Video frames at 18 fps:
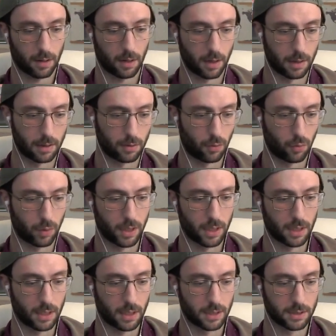And
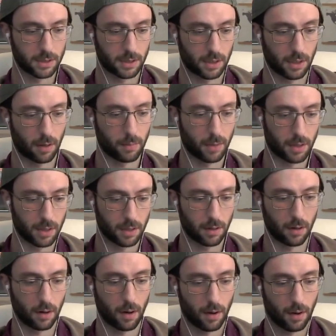queen gets to come in
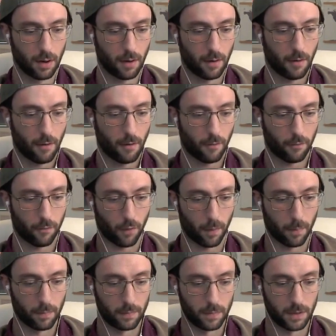here
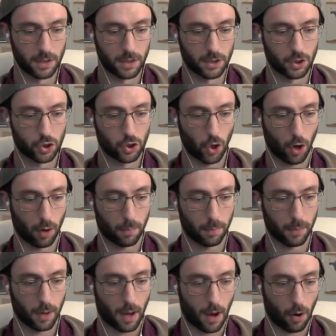from the
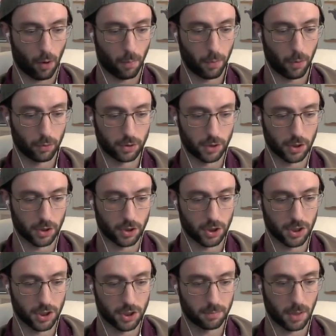sharp outpost that
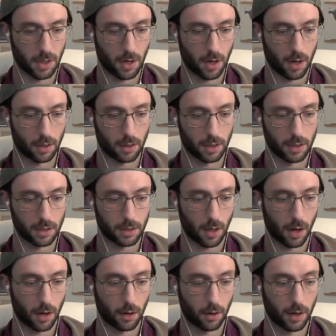she's been on the
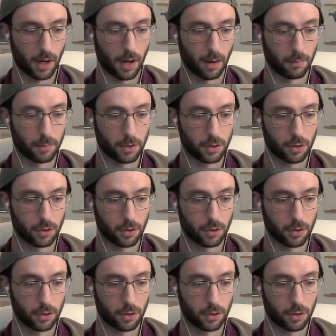entire game